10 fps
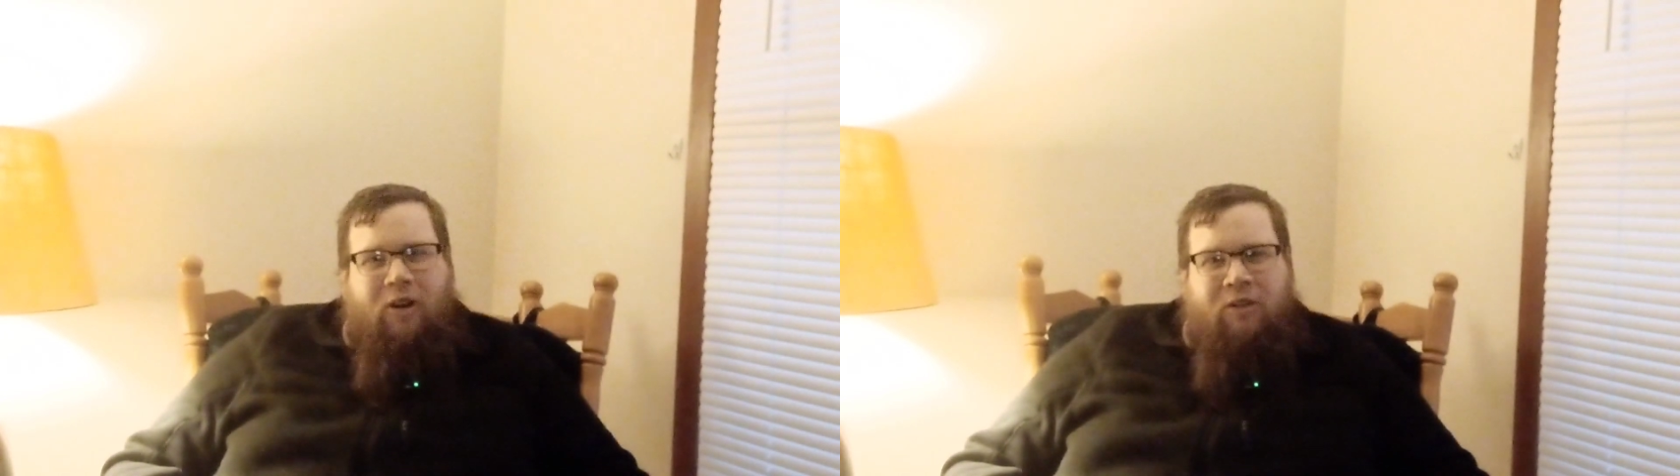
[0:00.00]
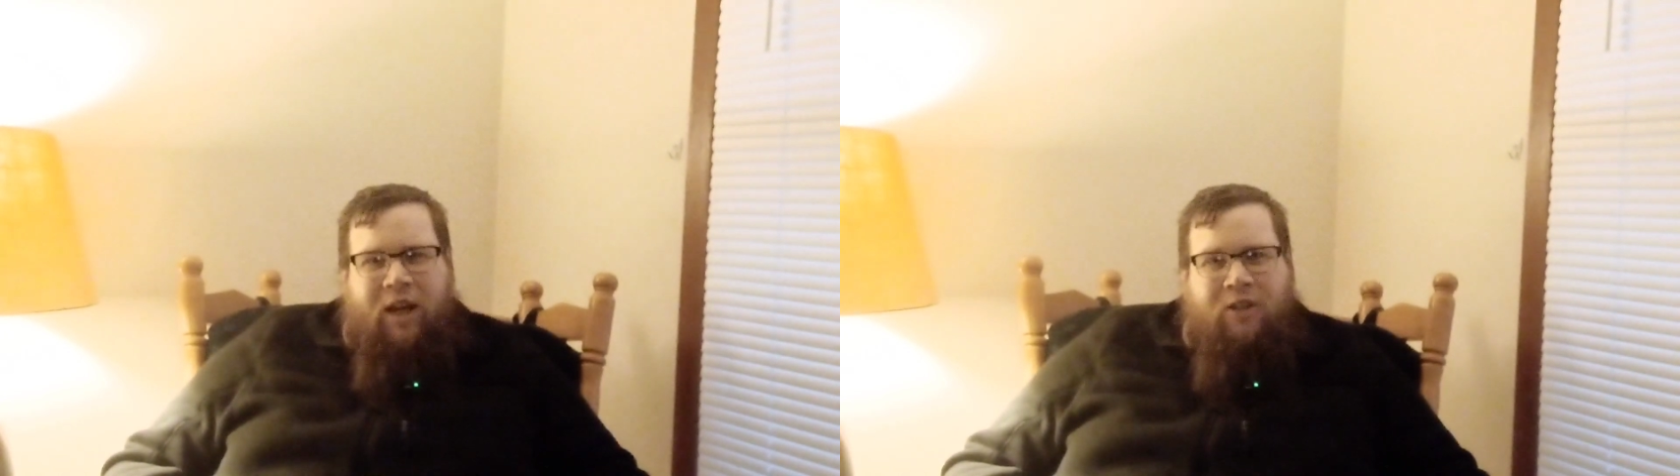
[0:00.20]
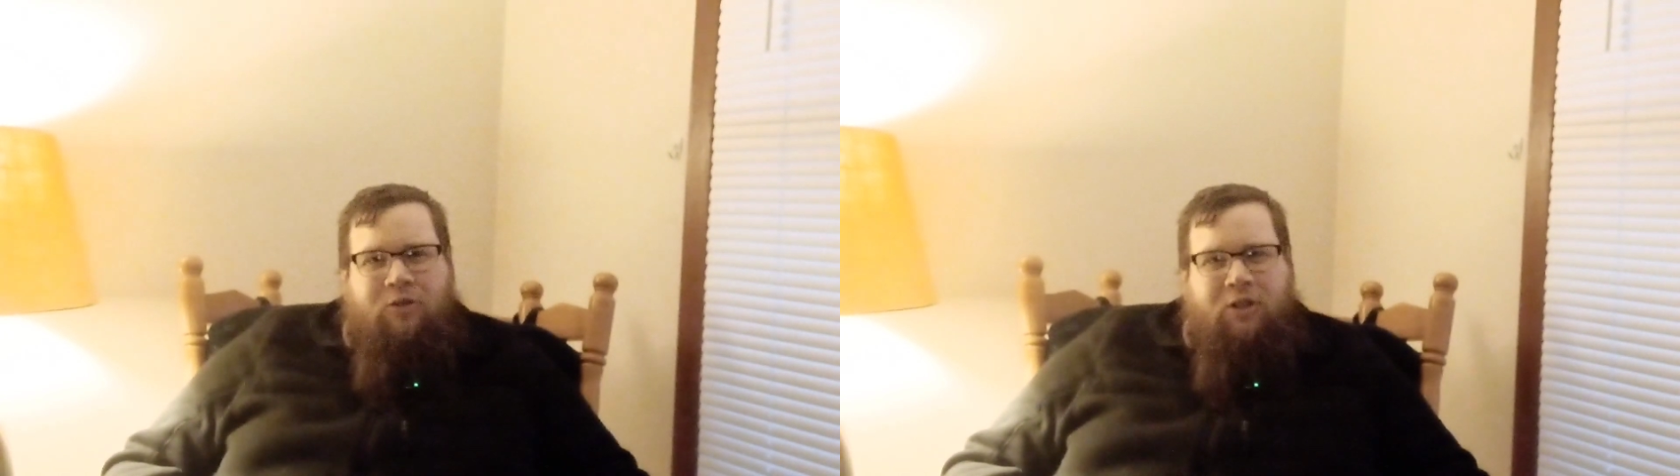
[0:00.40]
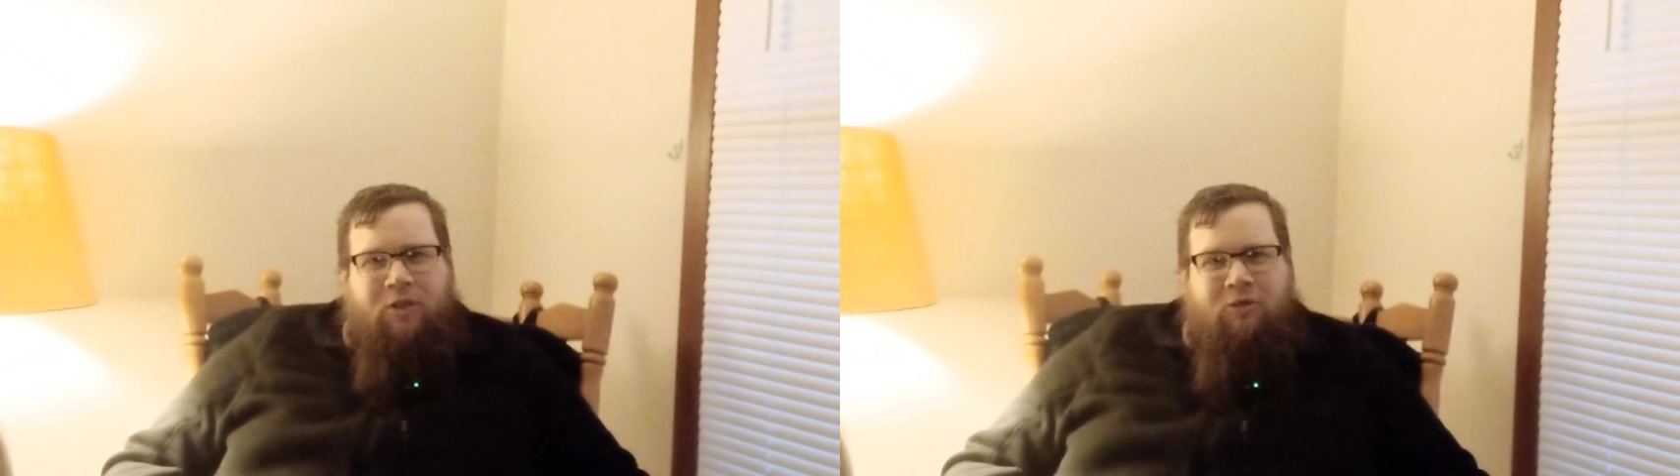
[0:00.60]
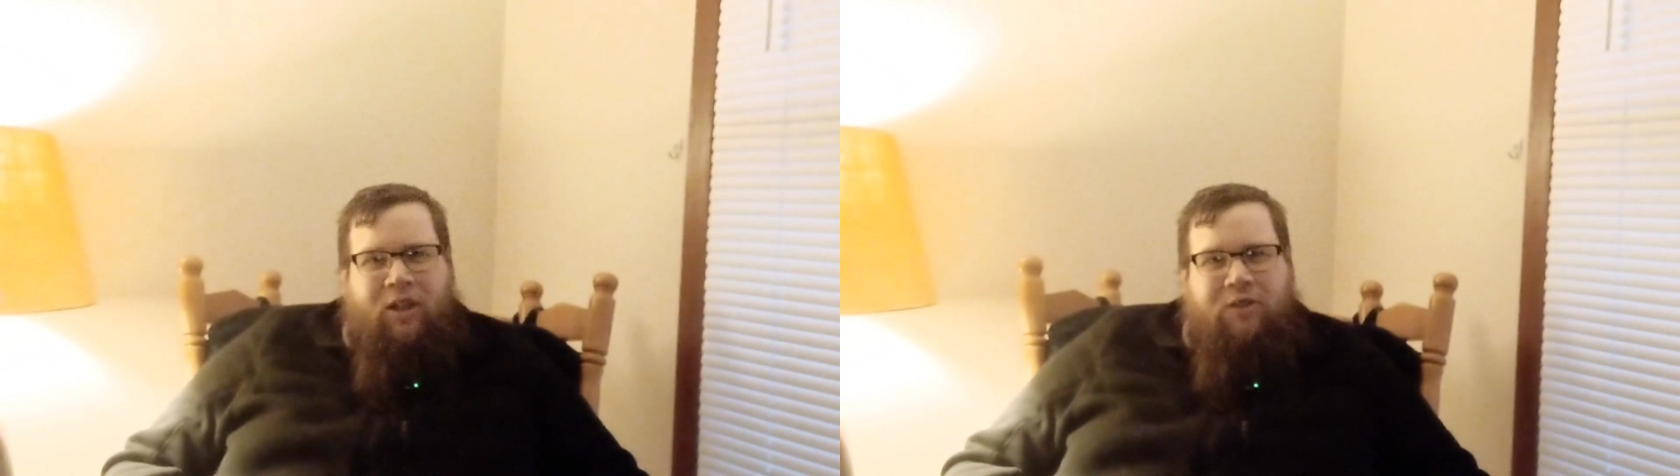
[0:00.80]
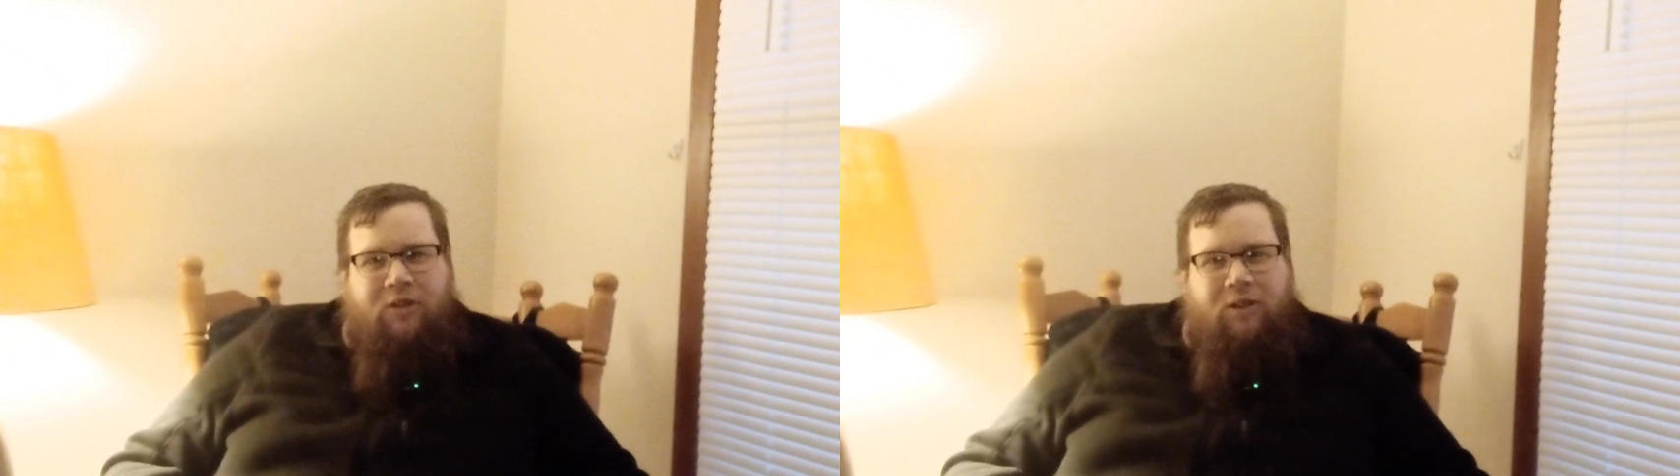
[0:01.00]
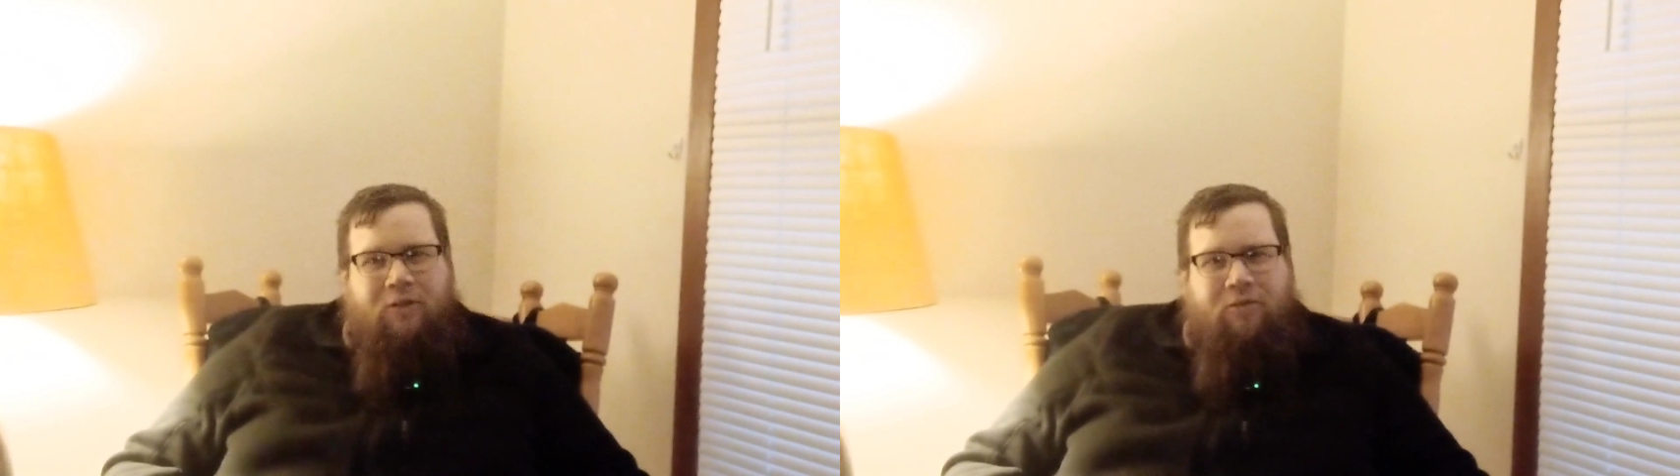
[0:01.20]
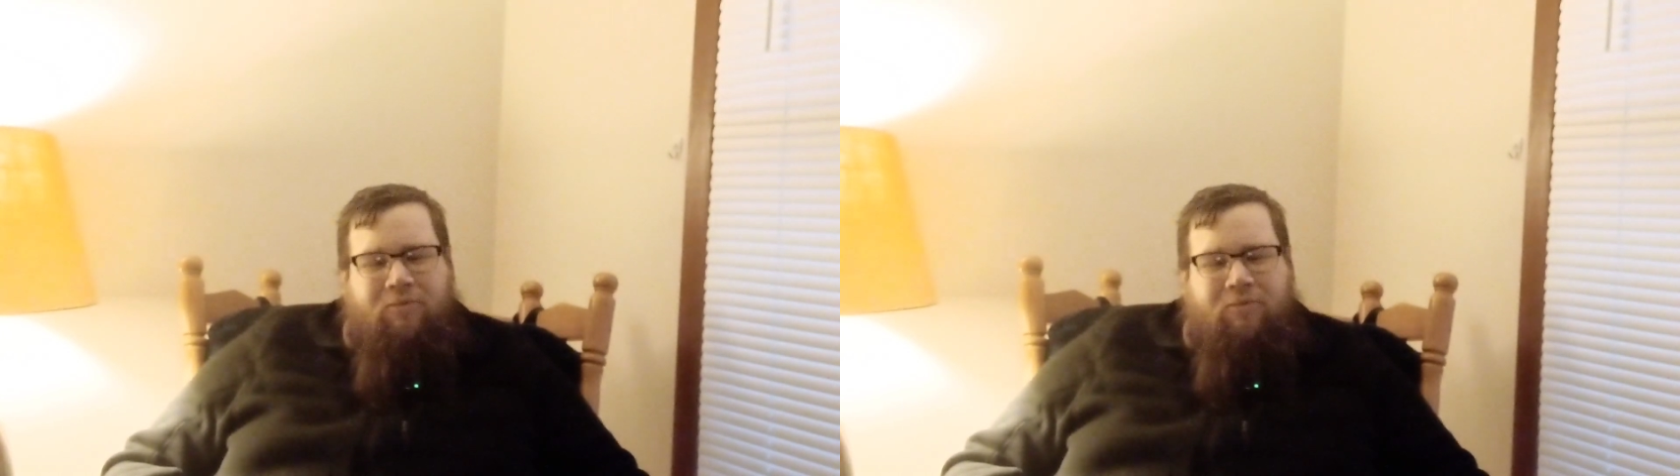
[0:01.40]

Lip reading: are actually crazy,